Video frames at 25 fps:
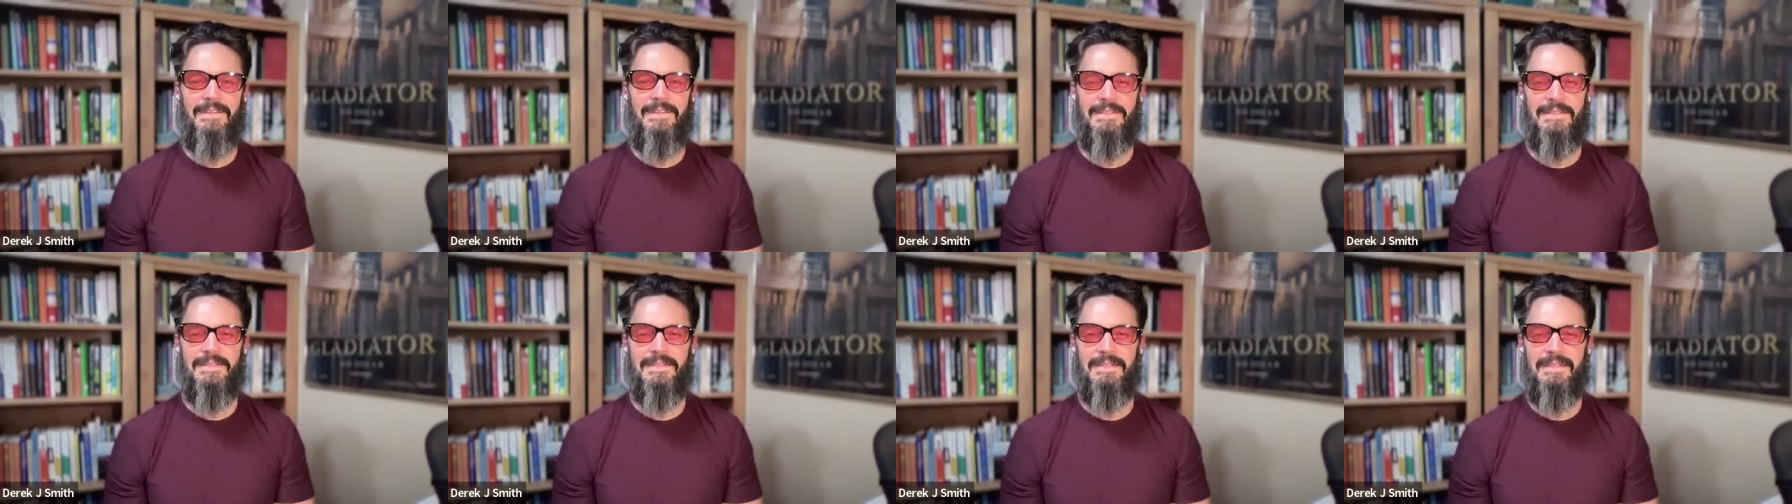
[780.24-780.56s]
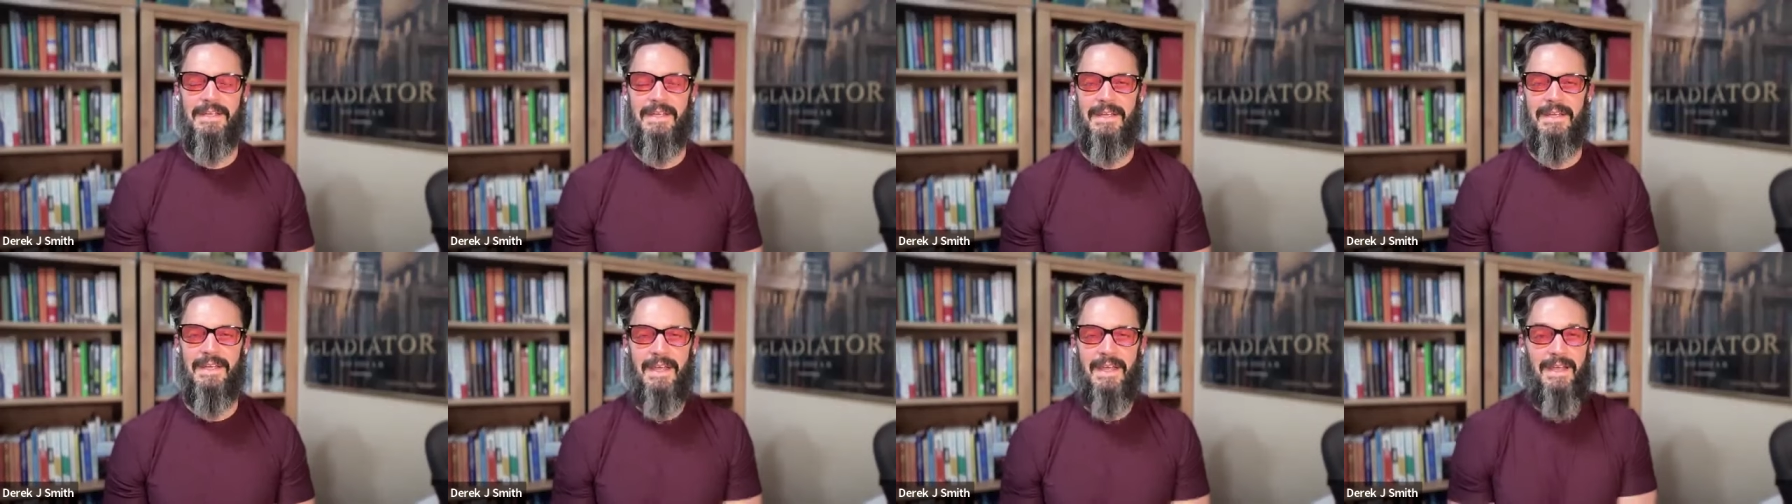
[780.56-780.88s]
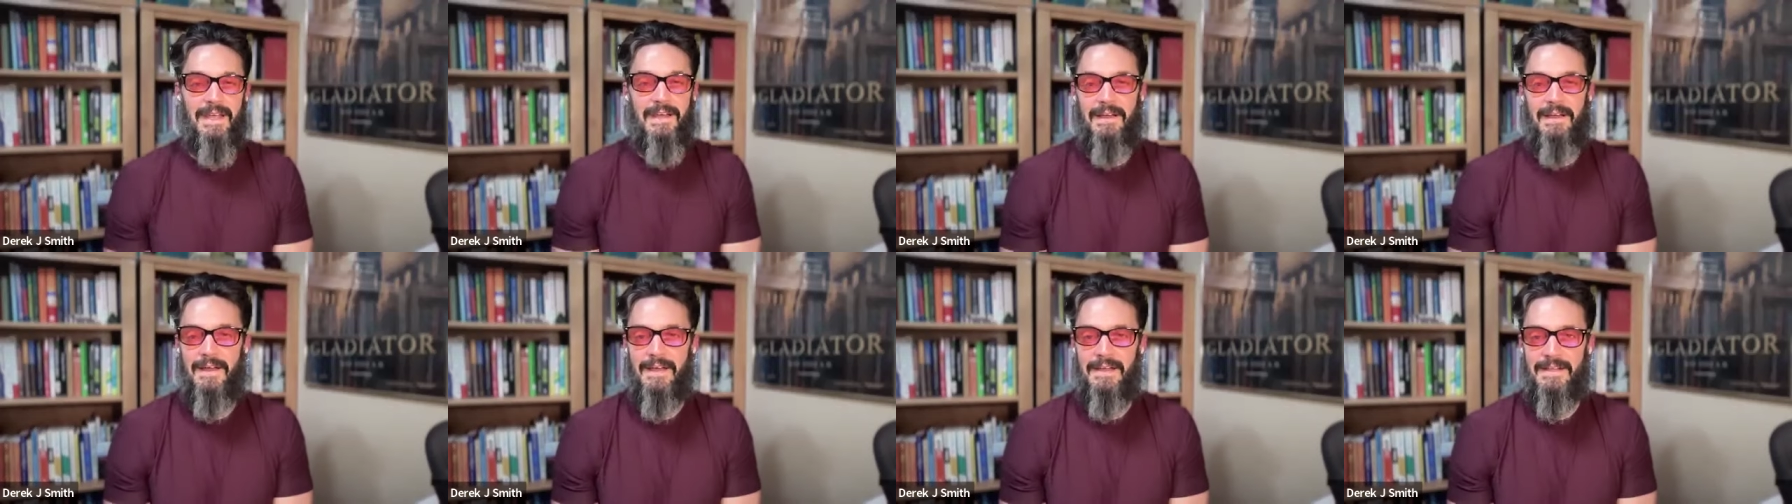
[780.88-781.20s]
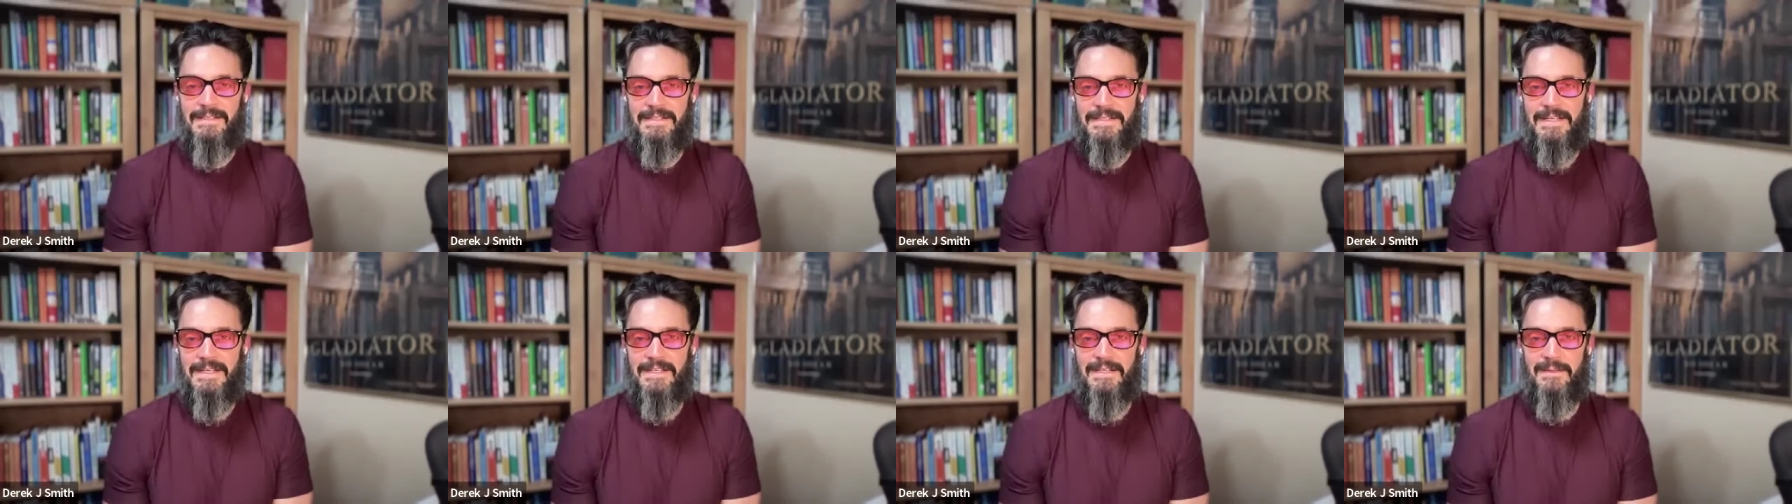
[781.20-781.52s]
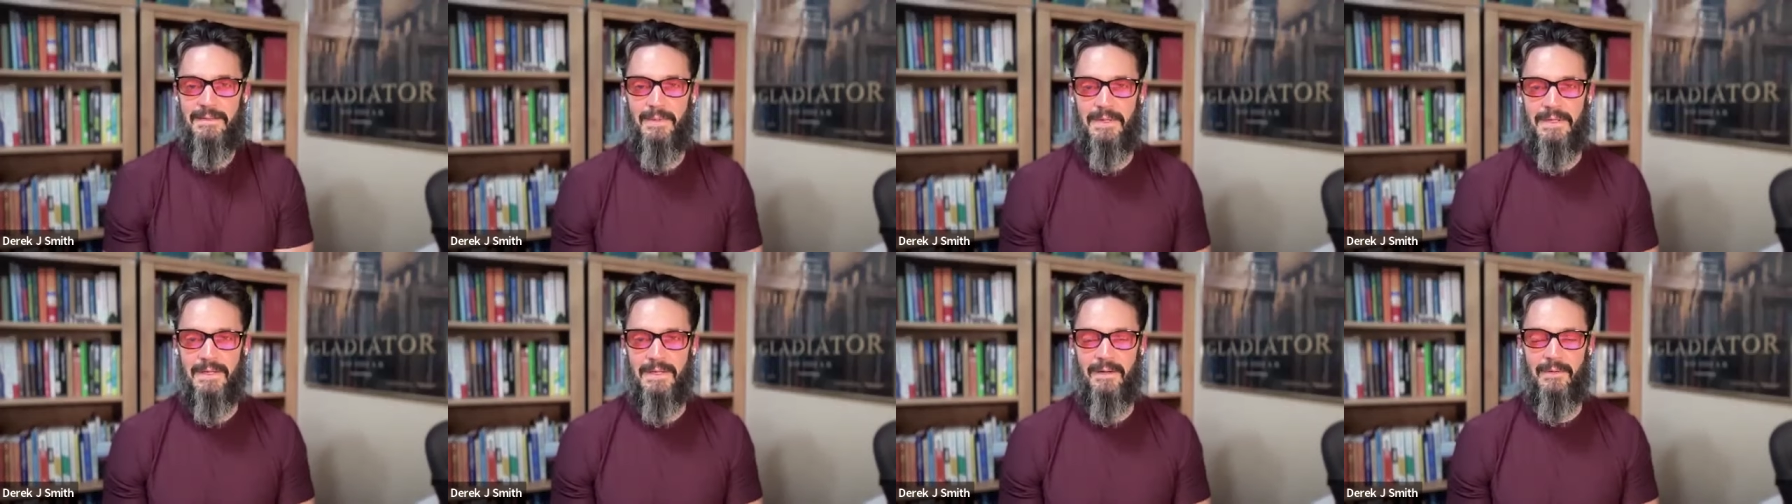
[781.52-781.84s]
I
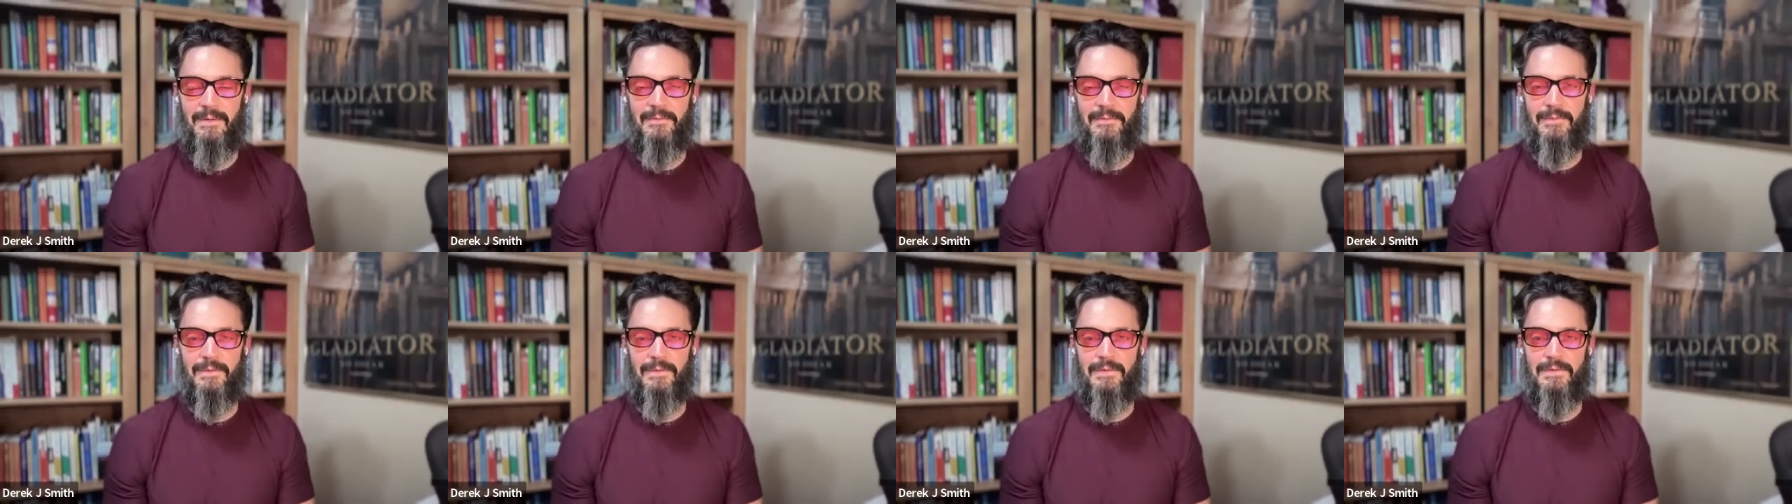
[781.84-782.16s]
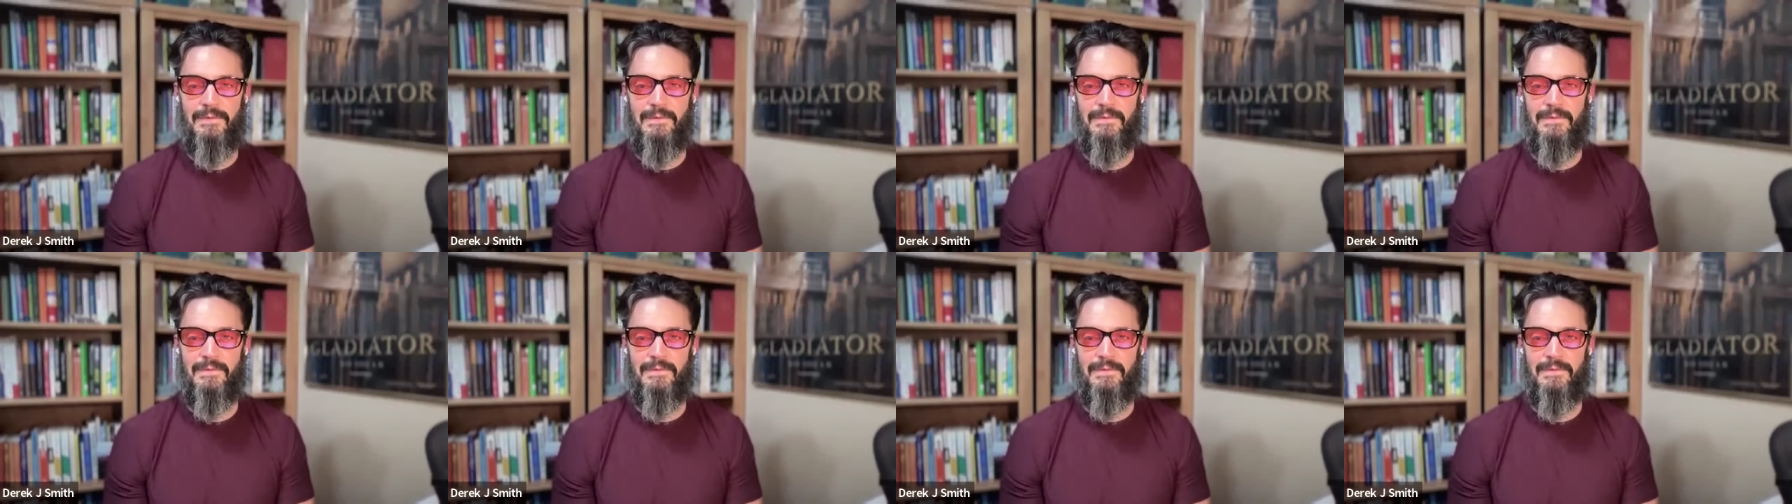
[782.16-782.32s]
intend to be helpful